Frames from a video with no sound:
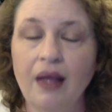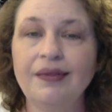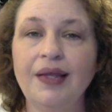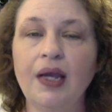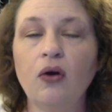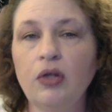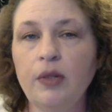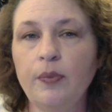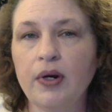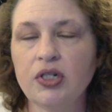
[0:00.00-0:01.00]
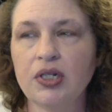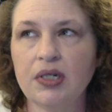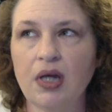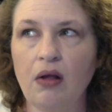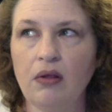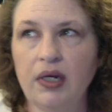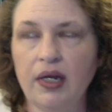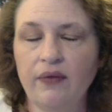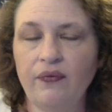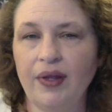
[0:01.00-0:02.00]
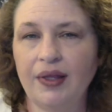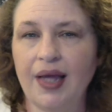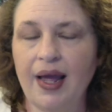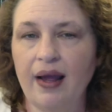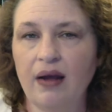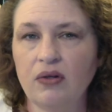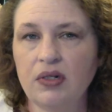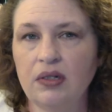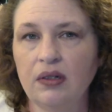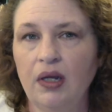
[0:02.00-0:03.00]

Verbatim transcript: The only person tall enough in the house